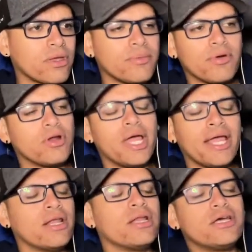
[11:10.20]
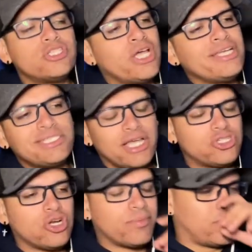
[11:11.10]
Bro, hey, look, look, change that
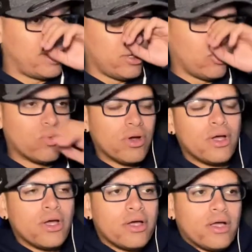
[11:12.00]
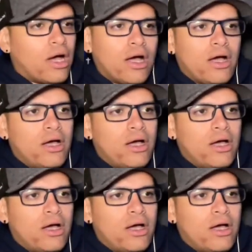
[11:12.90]
shirt, bro. Like, yo, uh,